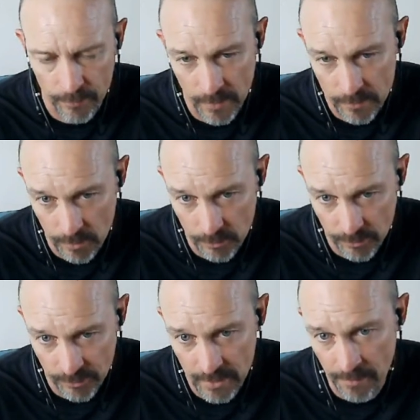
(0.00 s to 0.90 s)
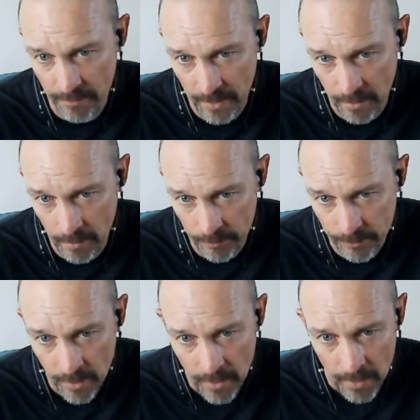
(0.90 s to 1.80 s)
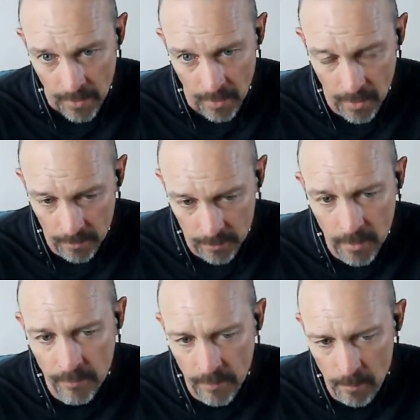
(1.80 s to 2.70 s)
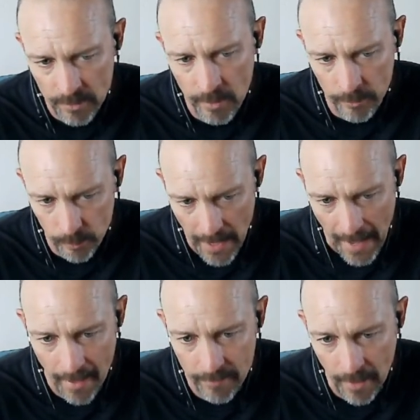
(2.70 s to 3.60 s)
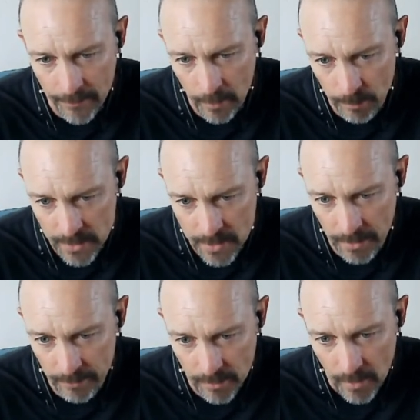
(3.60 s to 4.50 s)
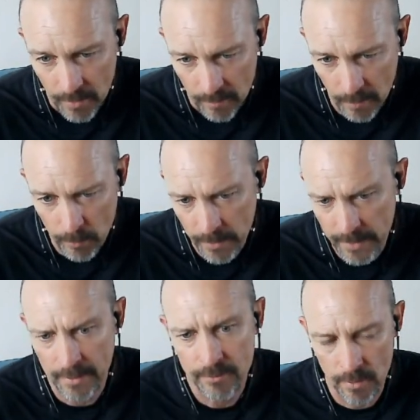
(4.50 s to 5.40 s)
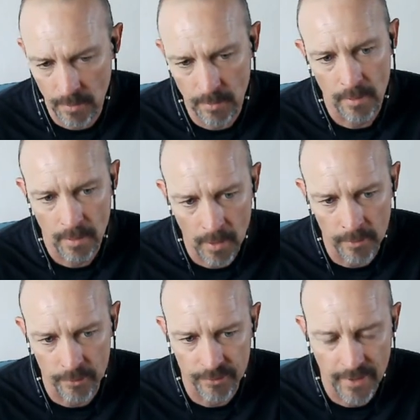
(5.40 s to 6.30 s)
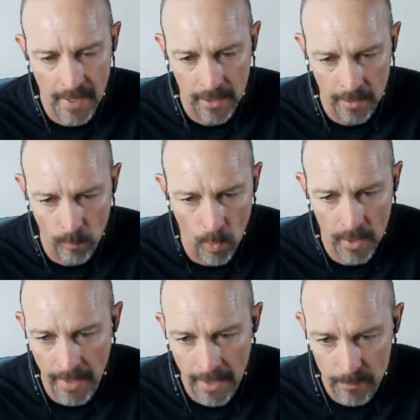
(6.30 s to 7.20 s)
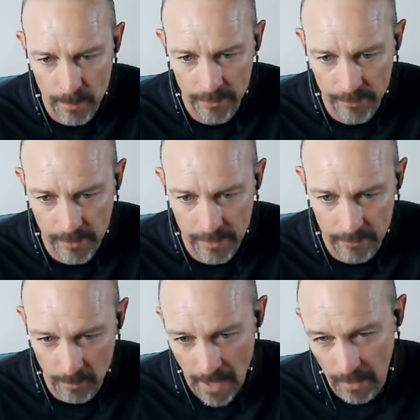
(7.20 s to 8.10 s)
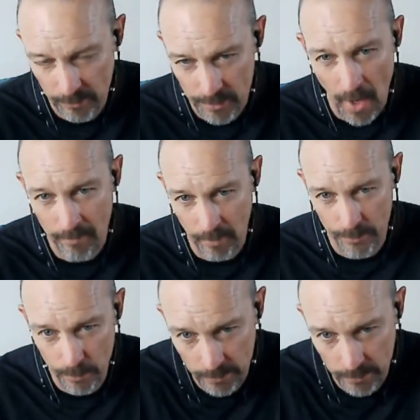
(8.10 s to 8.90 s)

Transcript: features, see the videos, look at the materials we have out there, because they'll really get your understanding of what an AI PC is, about its novel new